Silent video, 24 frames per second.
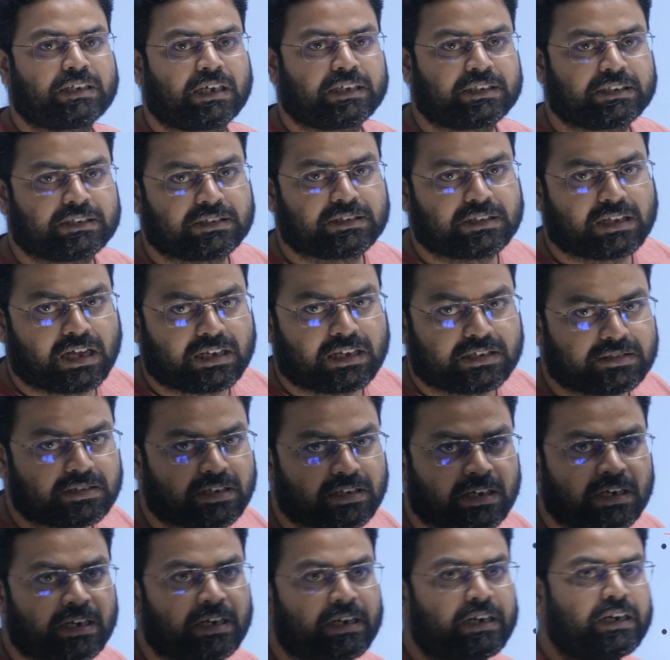Jagirdars
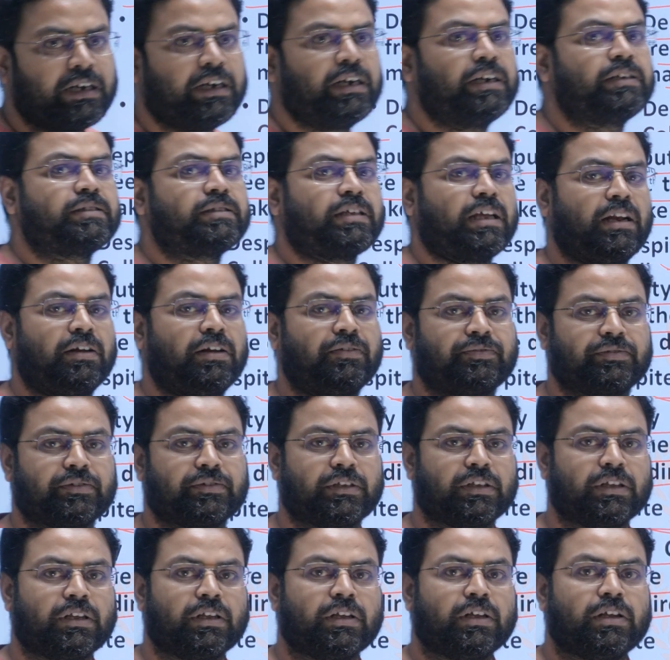itself.
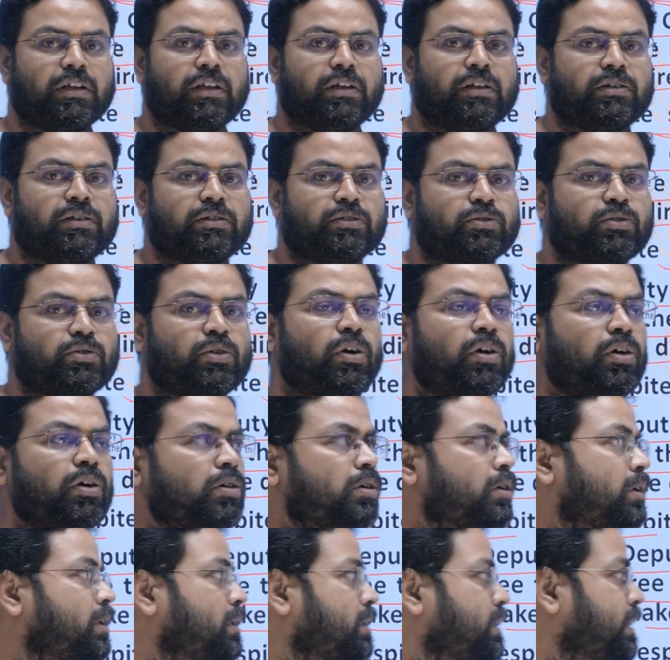So
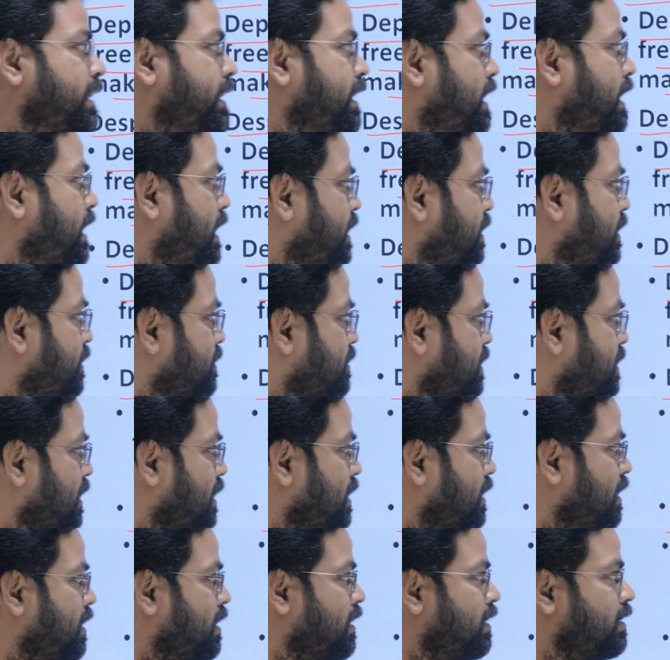here
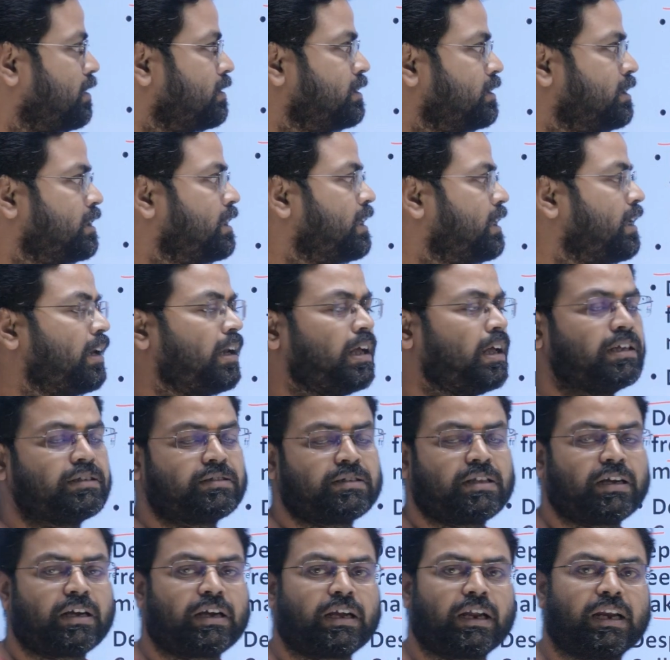the G. Dallas,
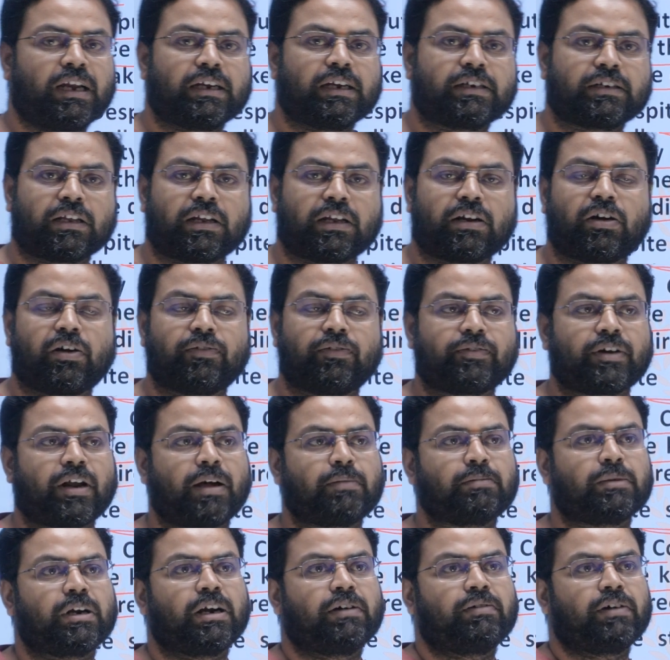the collector of
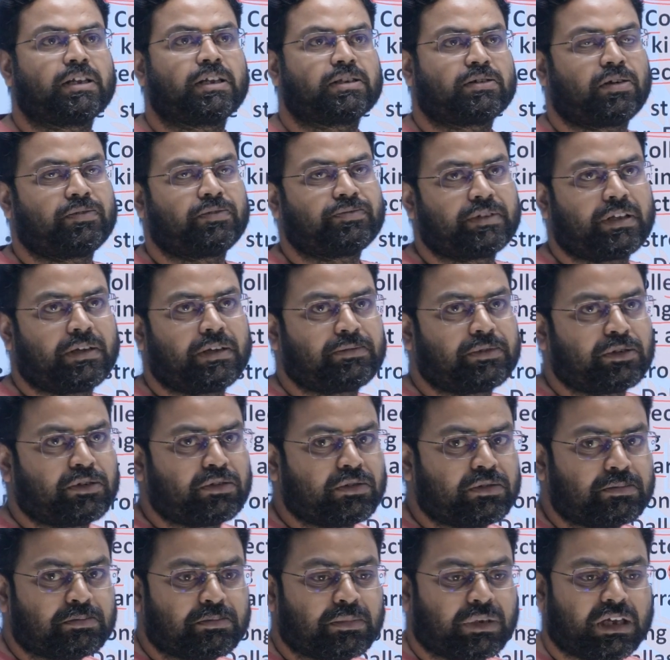Ramgarh, was of the
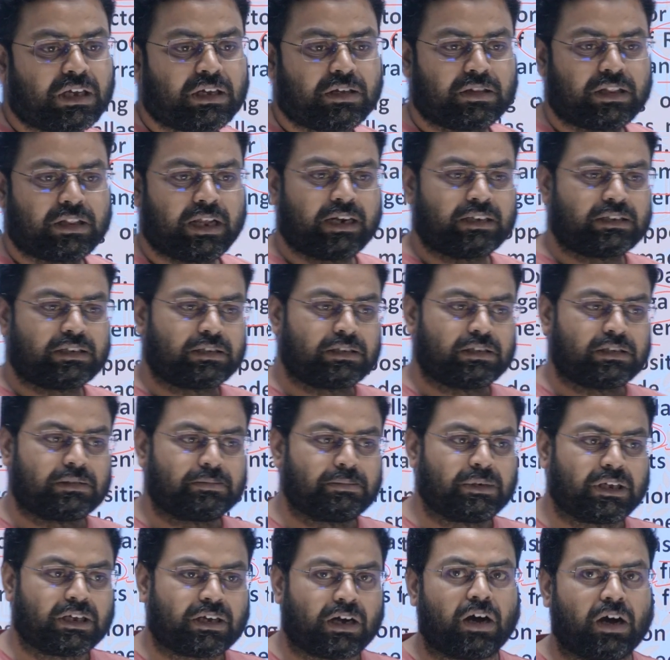view that
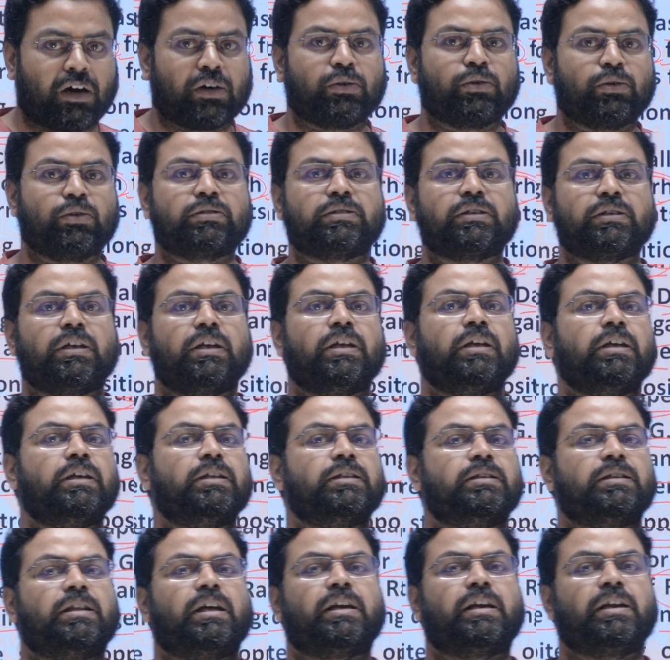because
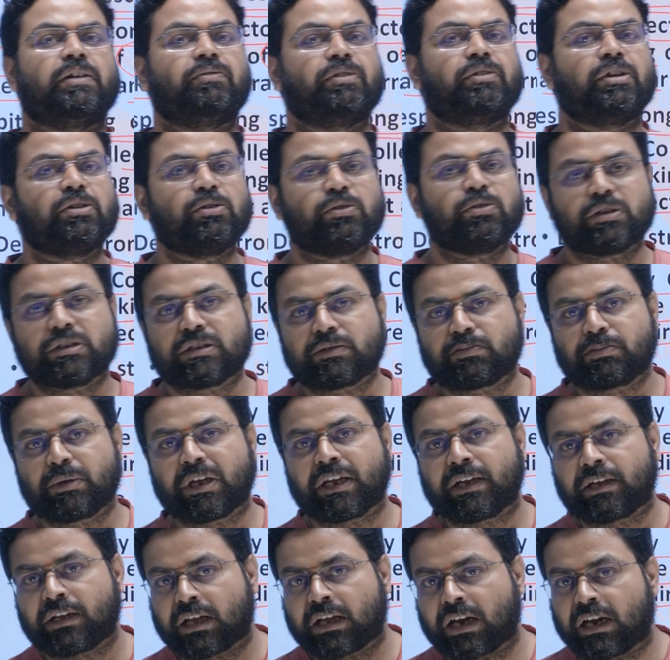the revenue is
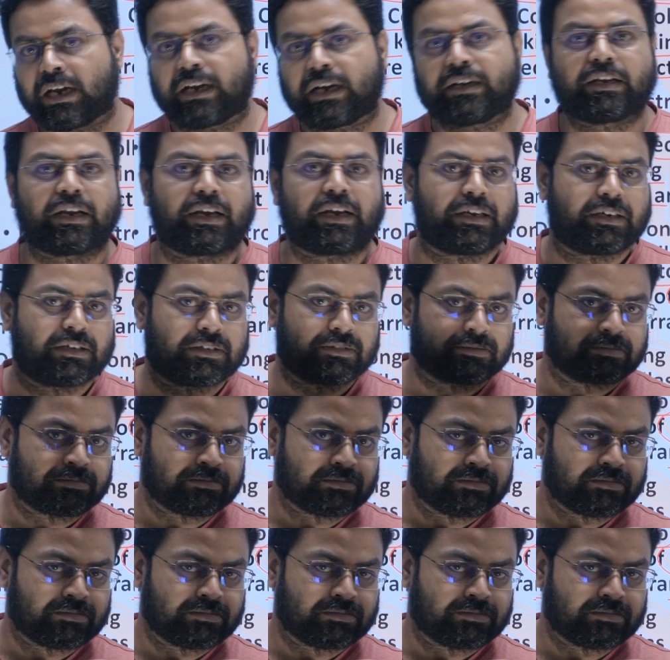being collected